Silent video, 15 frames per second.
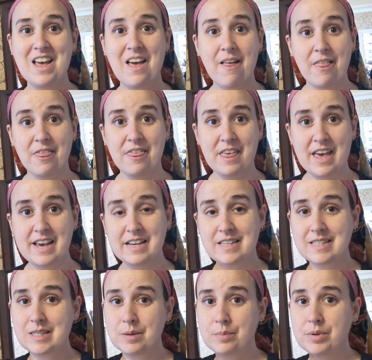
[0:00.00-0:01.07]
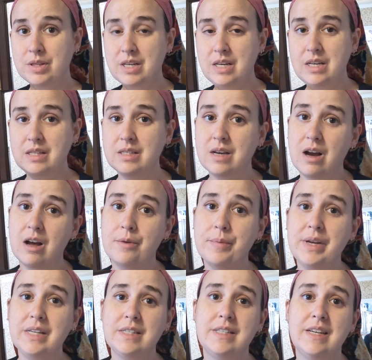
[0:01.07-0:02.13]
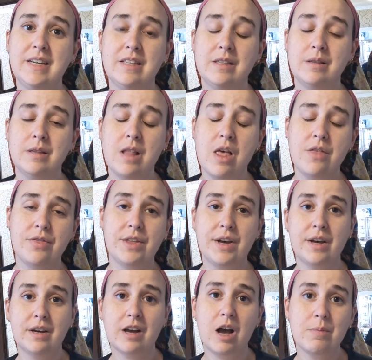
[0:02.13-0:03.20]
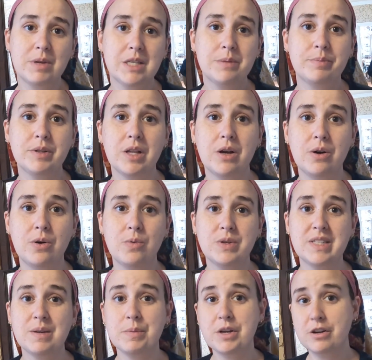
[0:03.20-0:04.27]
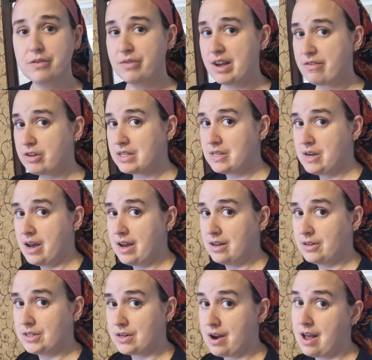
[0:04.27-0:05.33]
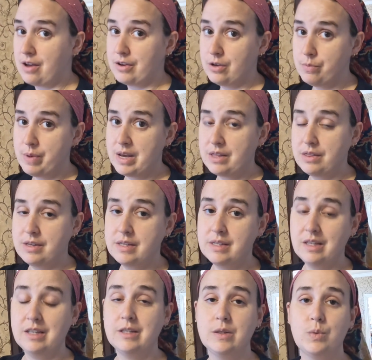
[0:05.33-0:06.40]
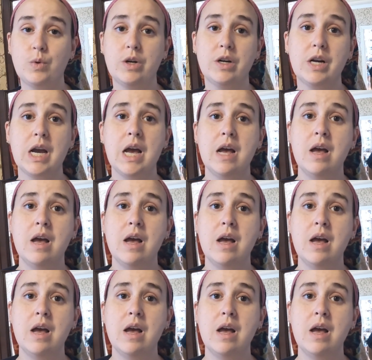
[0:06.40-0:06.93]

Thanks. Please comment in the comments below with some of your favorite styles or how you make these things work.